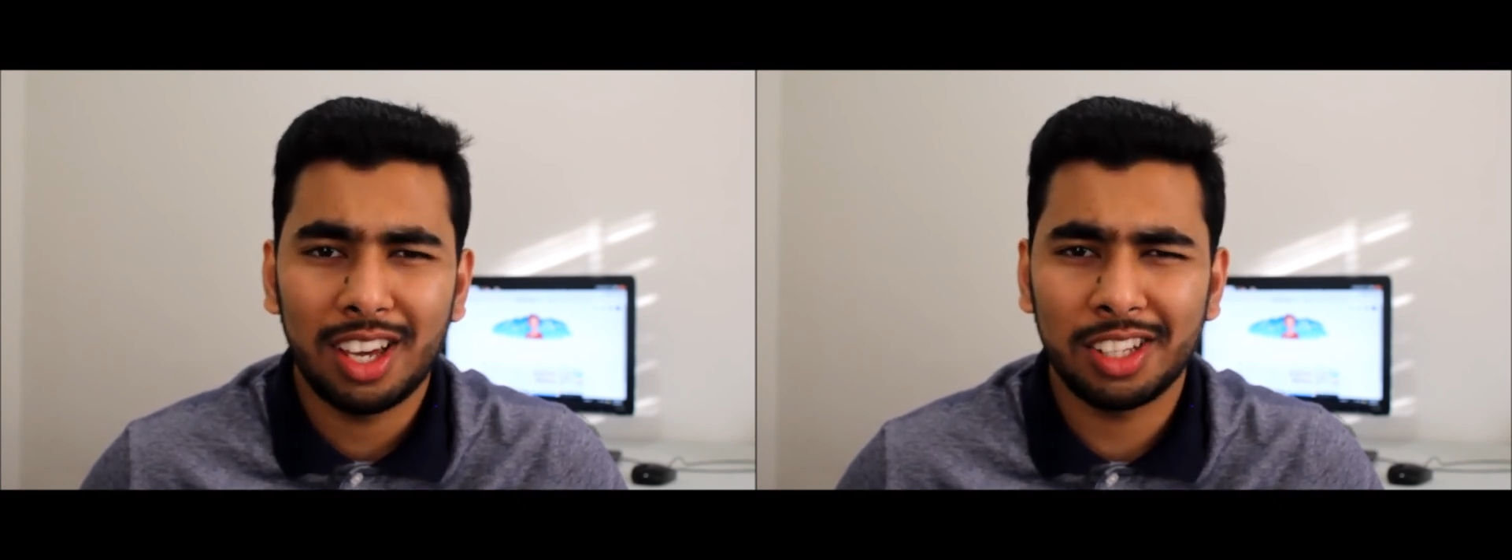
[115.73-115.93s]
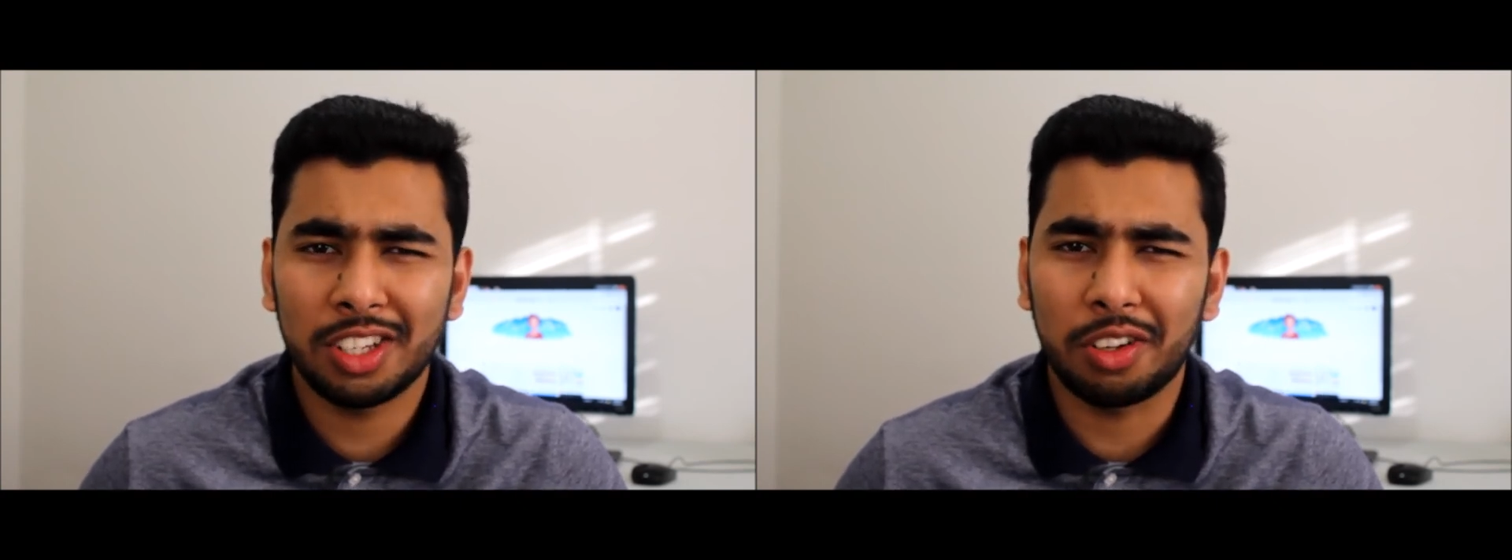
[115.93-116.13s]

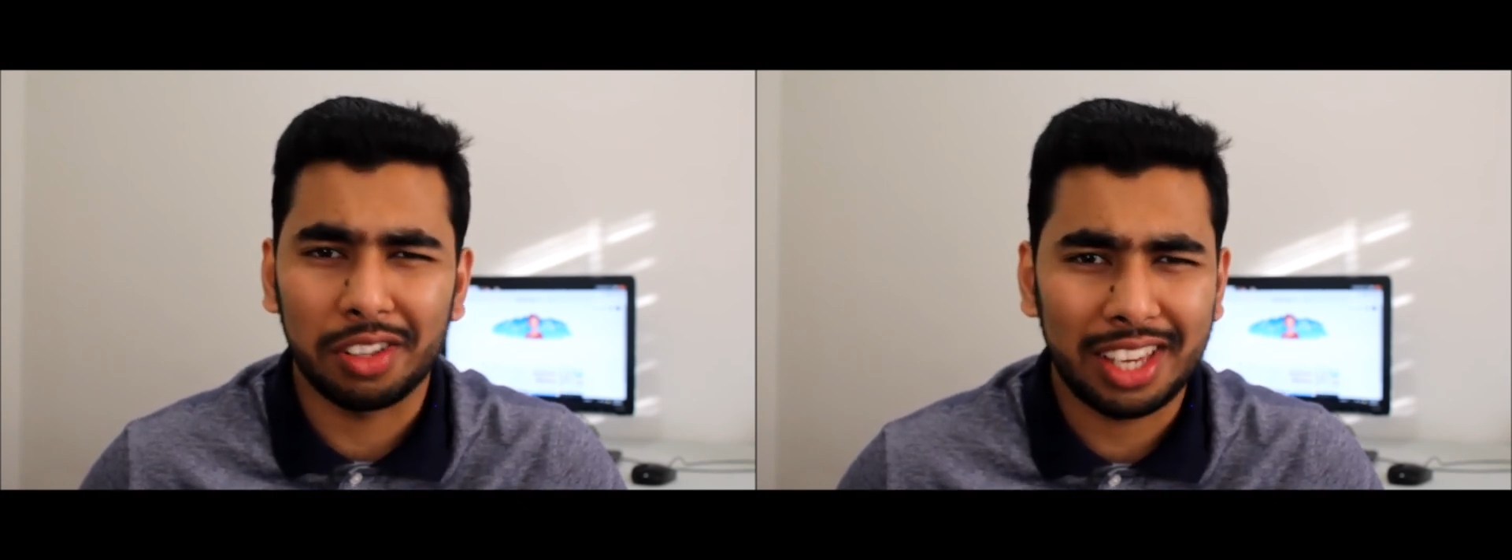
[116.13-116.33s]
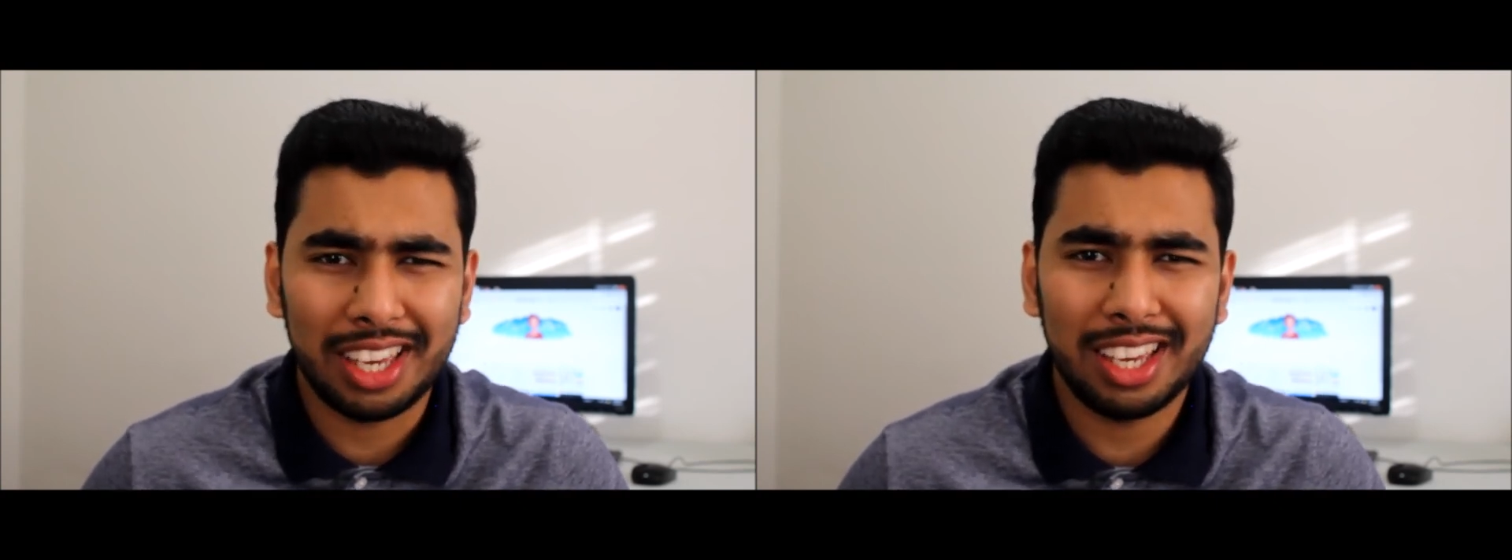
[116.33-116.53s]

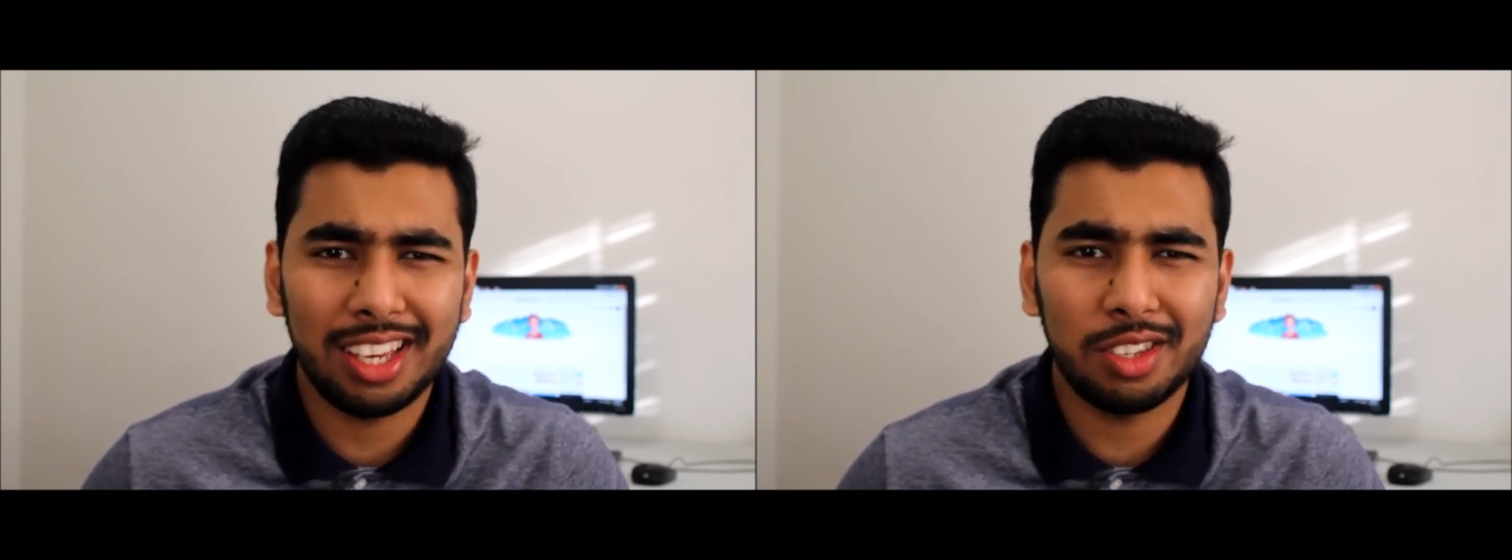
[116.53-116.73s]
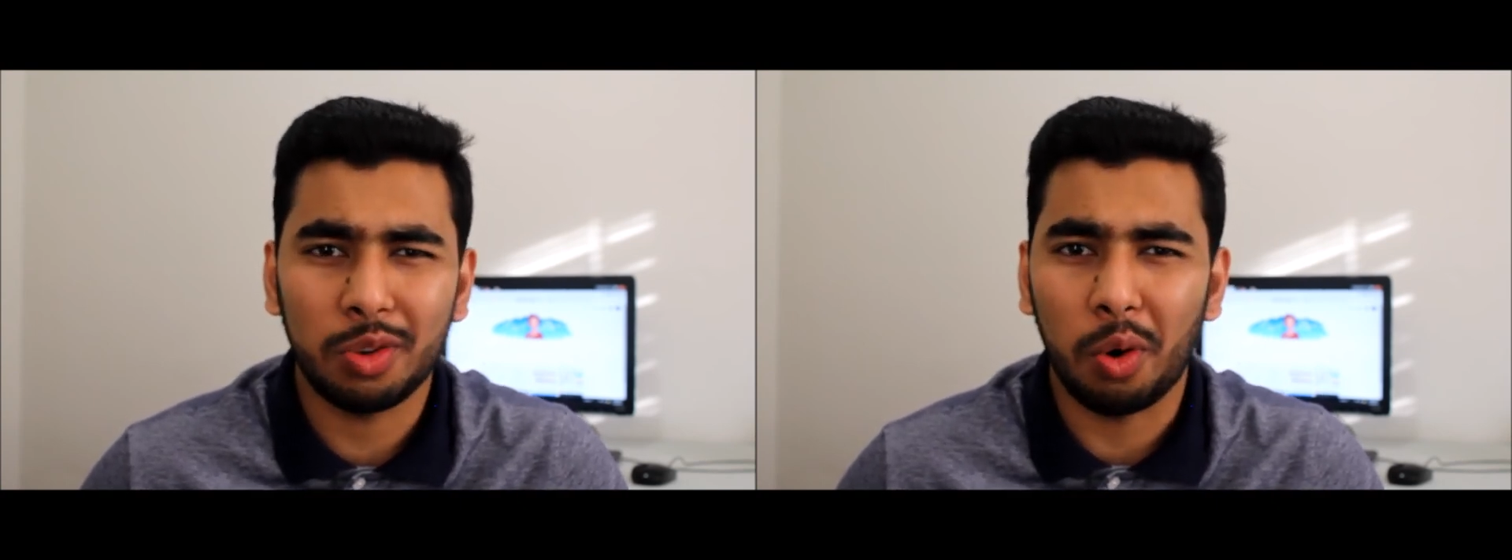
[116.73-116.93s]
jiggle
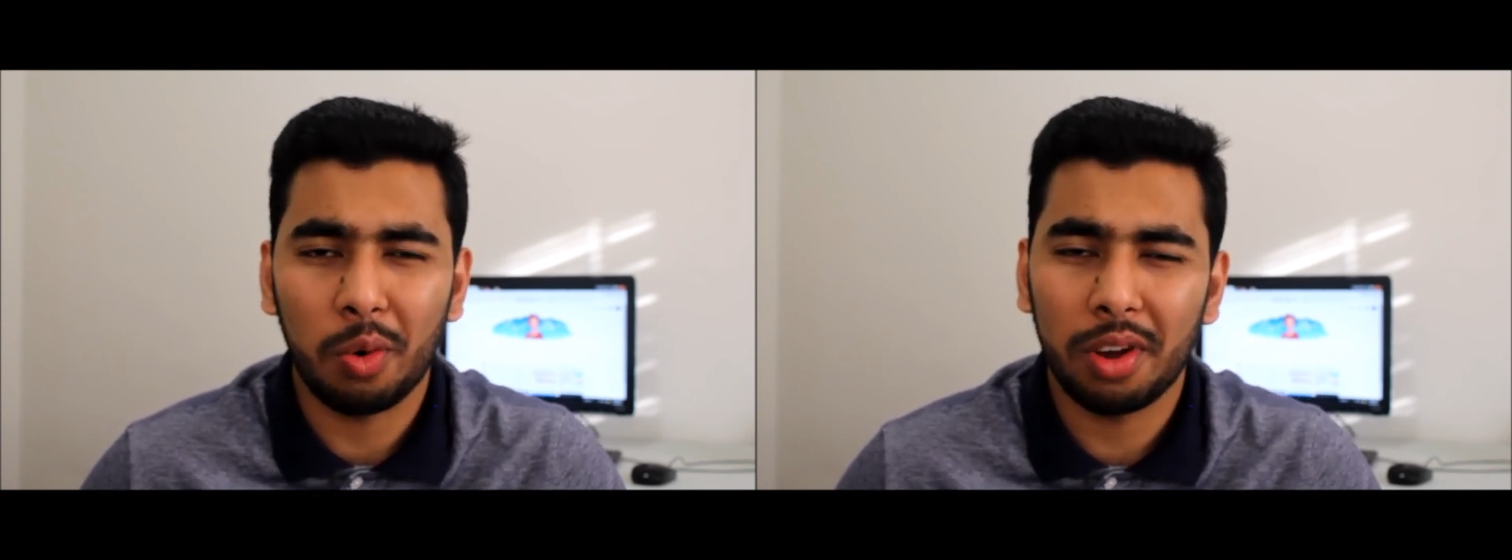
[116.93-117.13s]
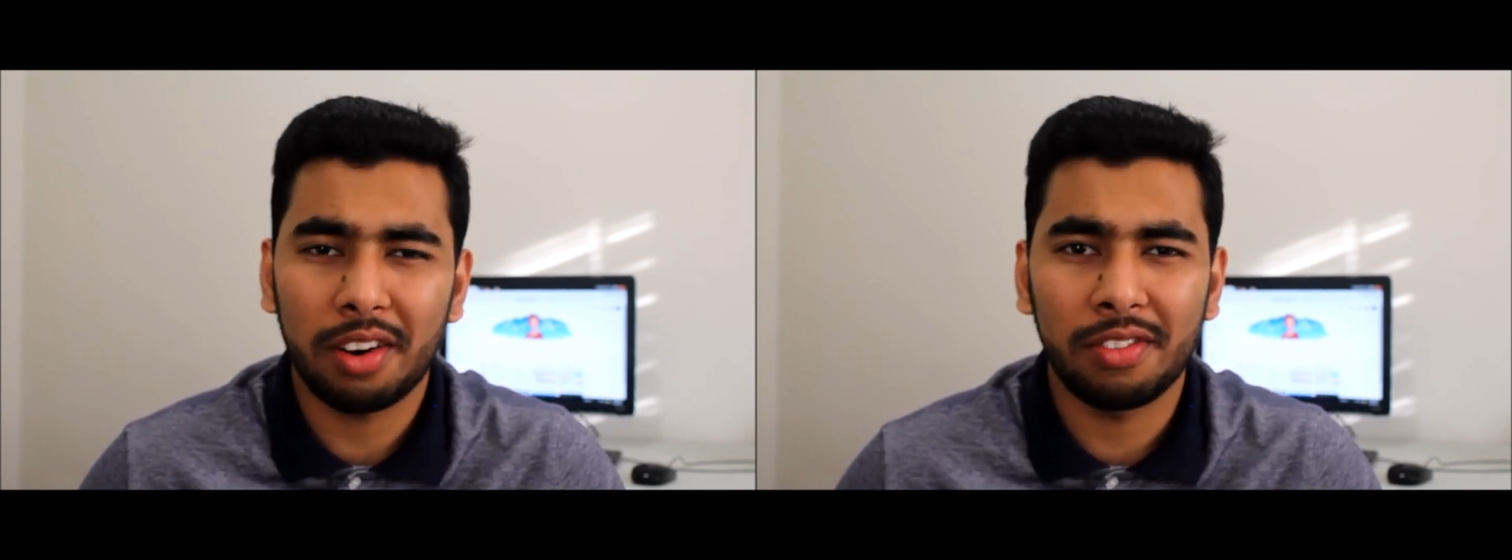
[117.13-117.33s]
keys or
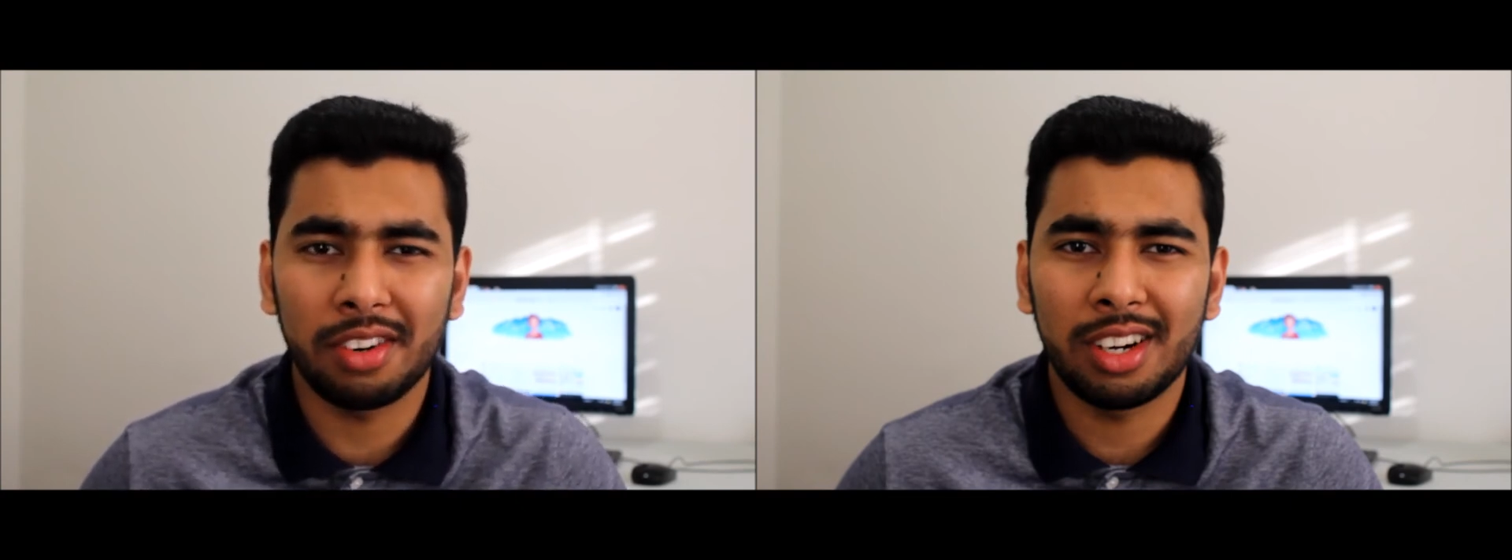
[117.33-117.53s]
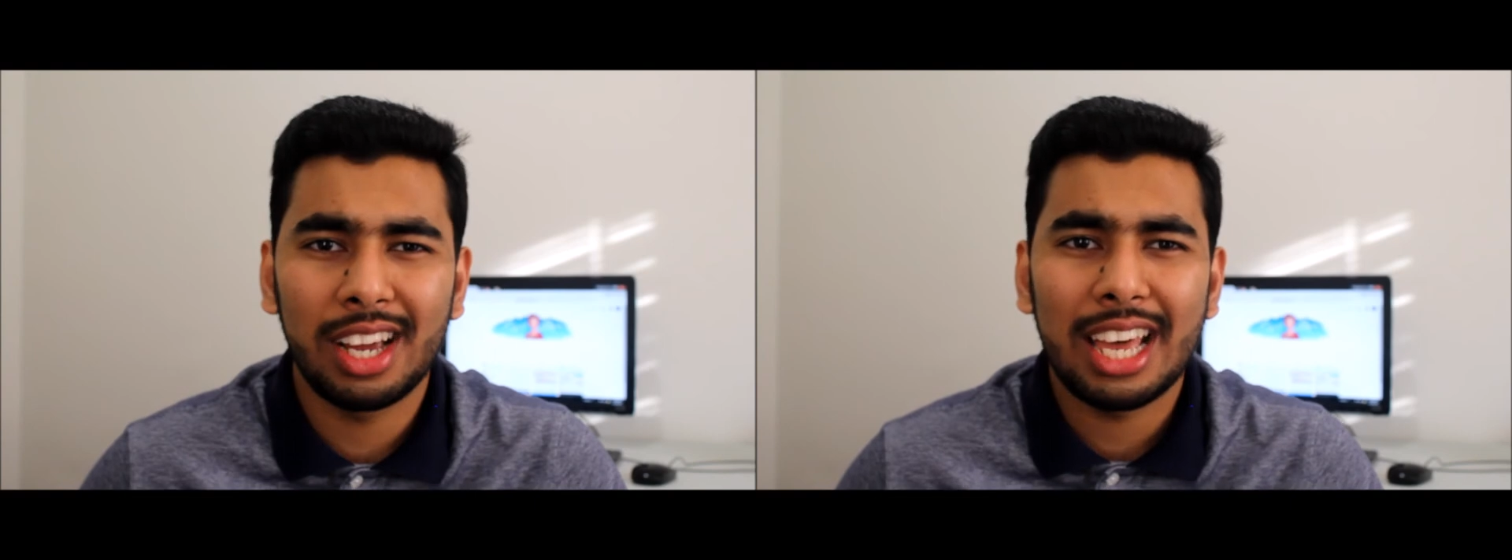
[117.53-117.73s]
whatever.